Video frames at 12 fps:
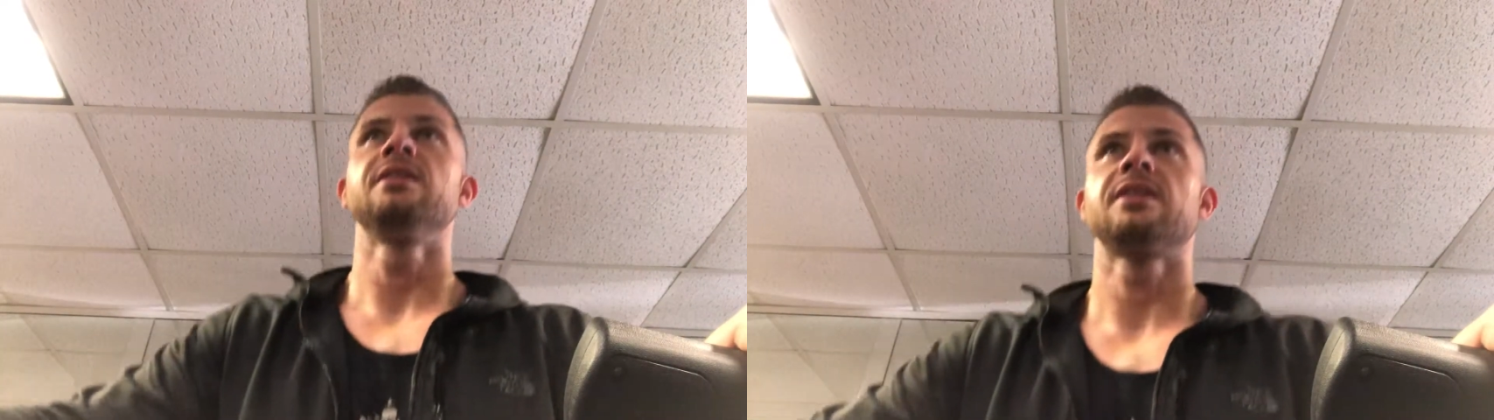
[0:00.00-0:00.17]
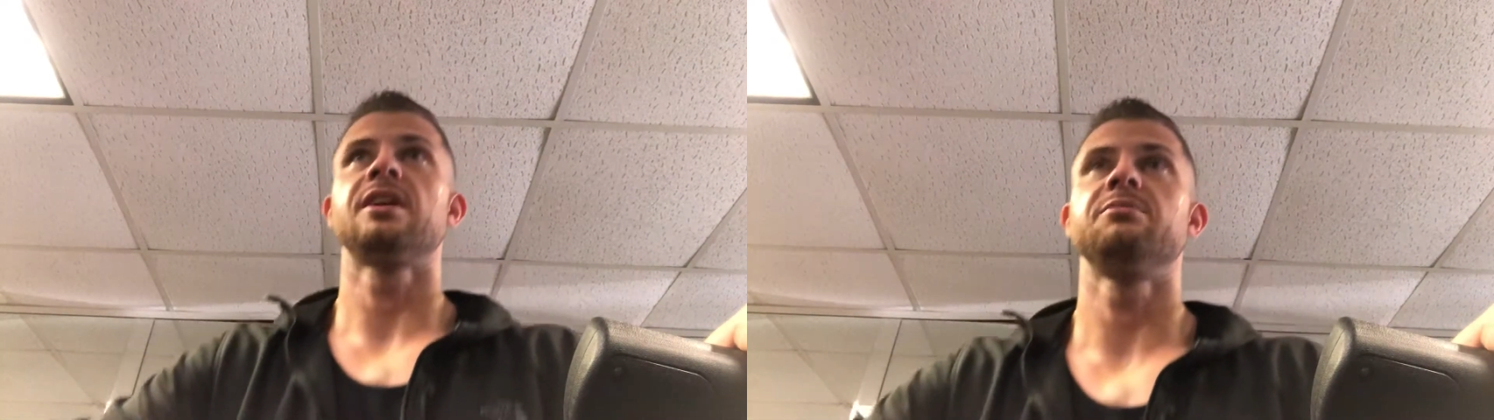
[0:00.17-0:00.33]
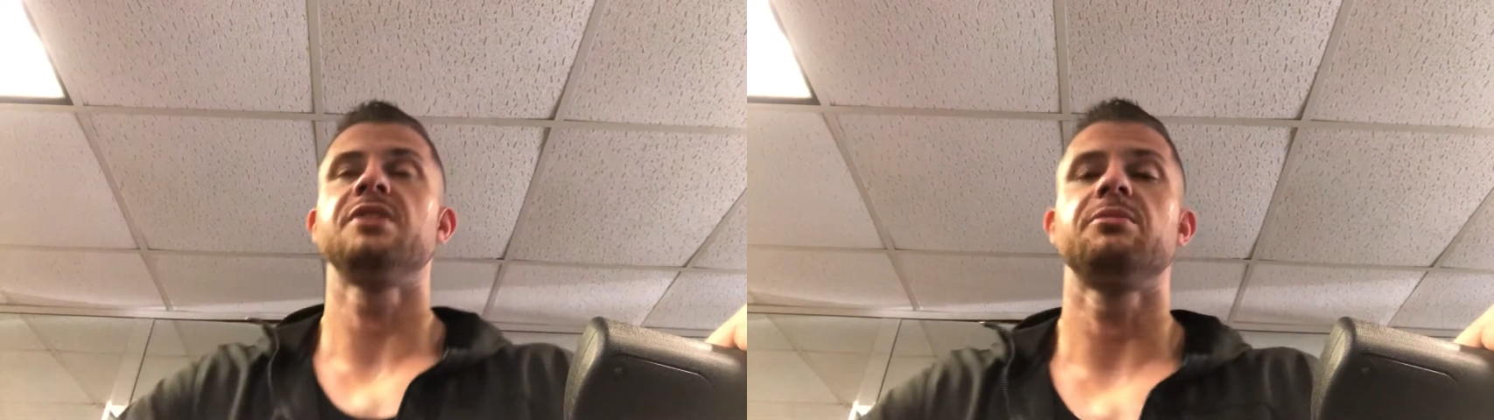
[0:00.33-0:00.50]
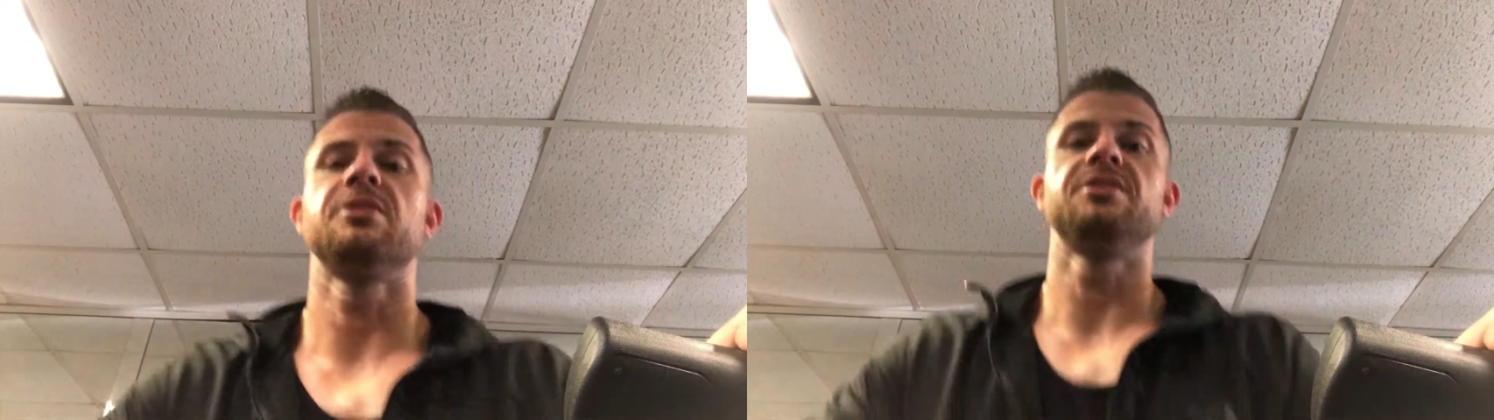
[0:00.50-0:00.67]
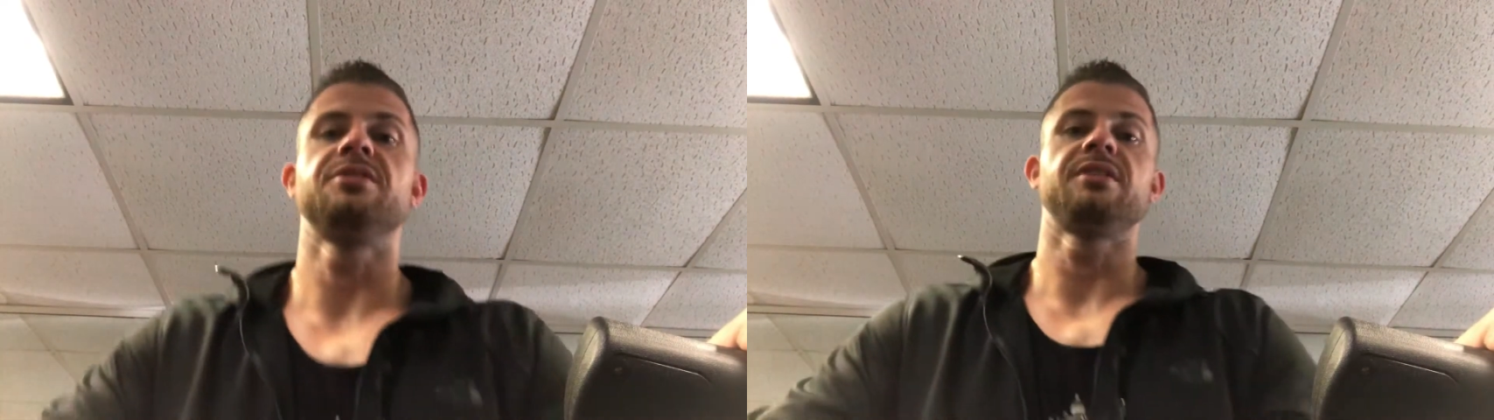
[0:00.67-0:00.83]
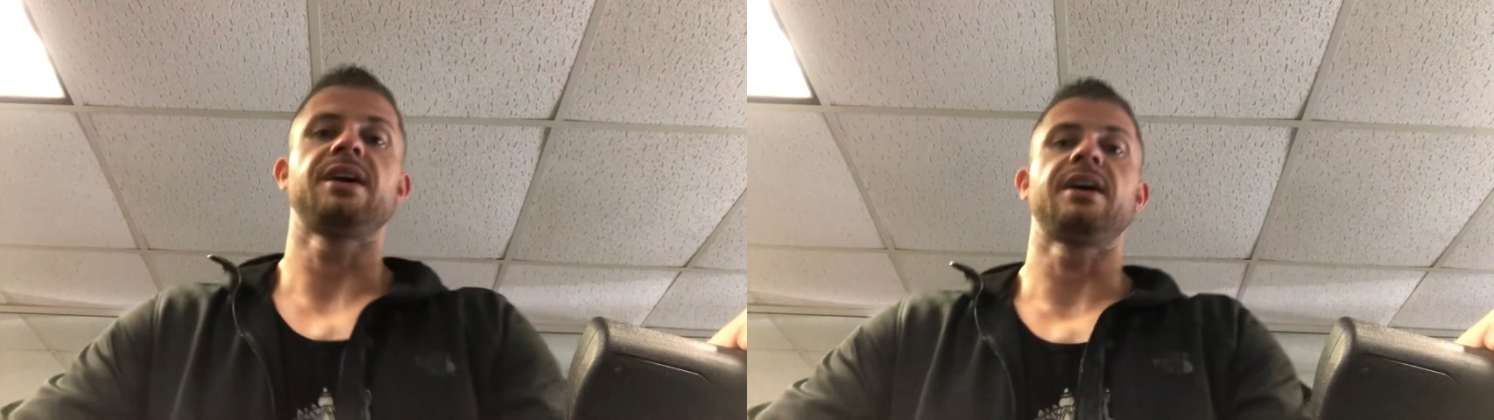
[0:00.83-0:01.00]
kind of be able to
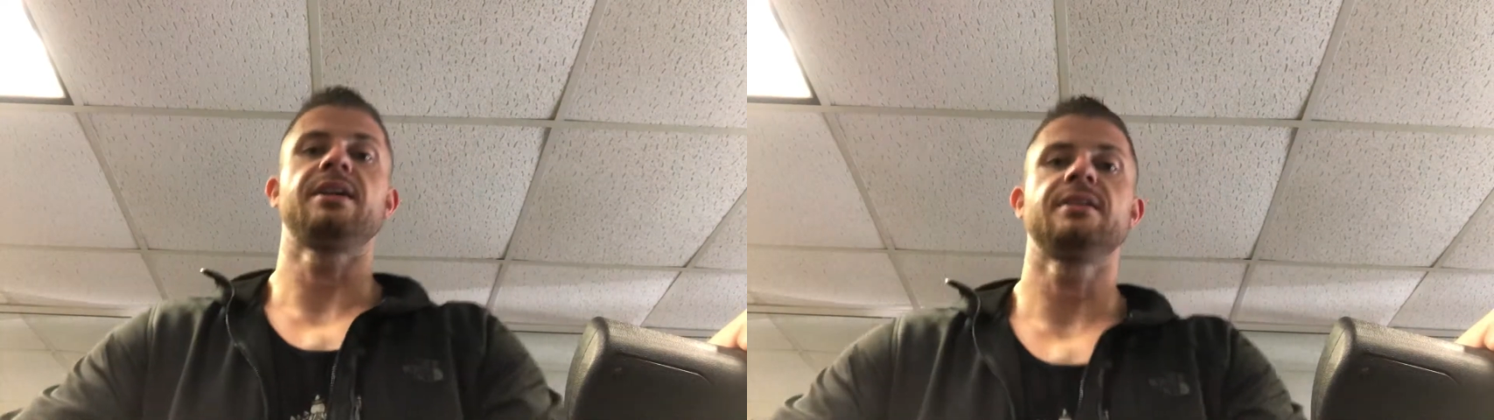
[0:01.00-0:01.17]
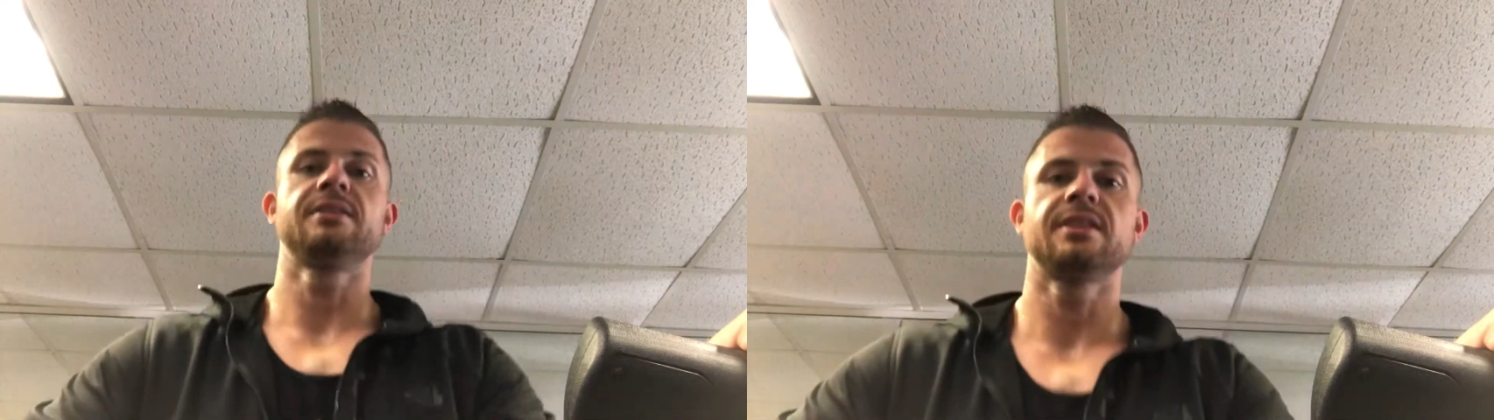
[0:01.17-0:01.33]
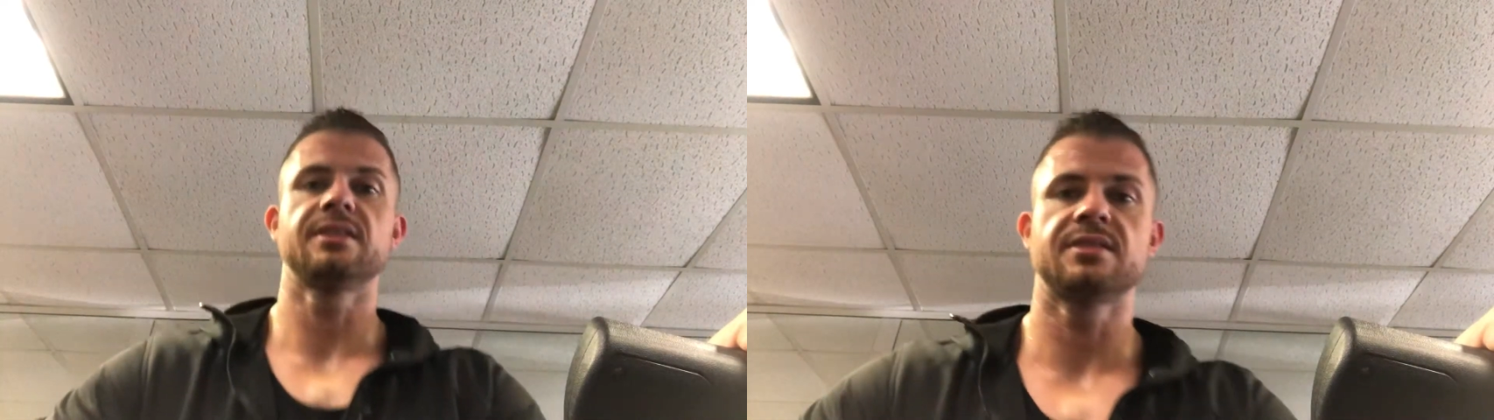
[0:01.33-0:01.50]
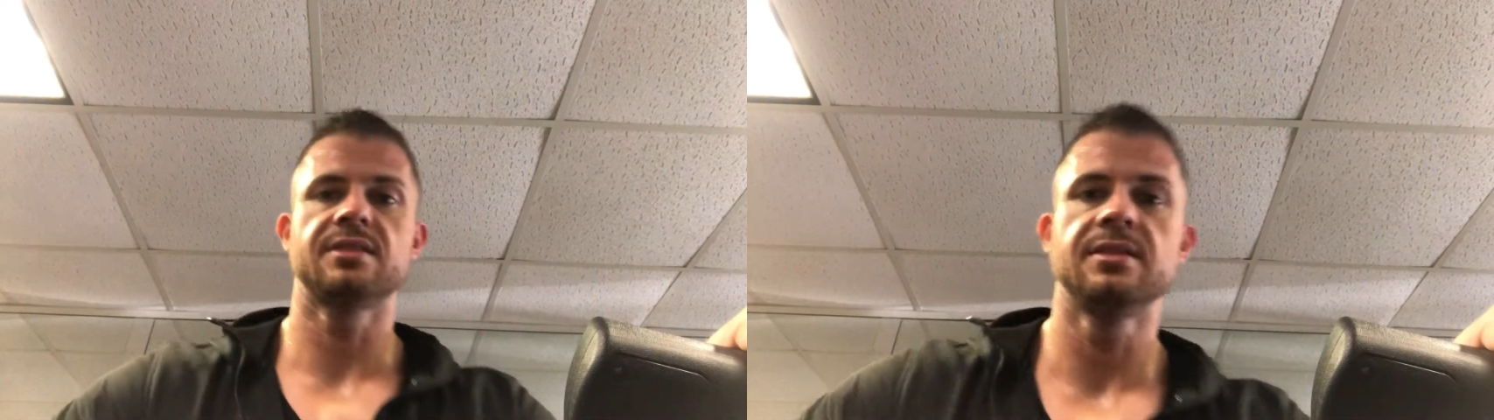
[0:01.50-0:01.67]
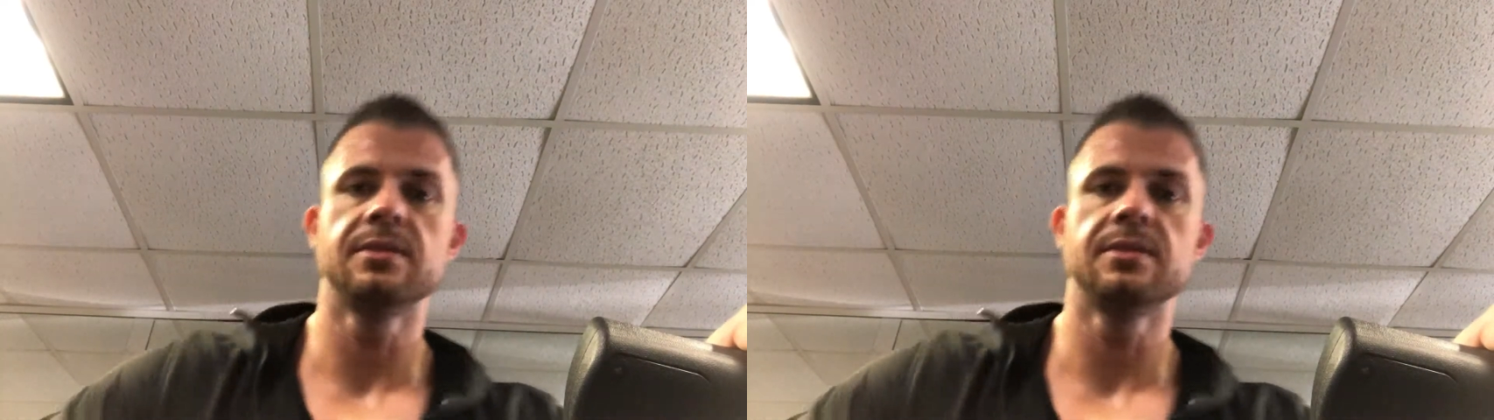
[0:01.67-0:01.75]
do that. It takes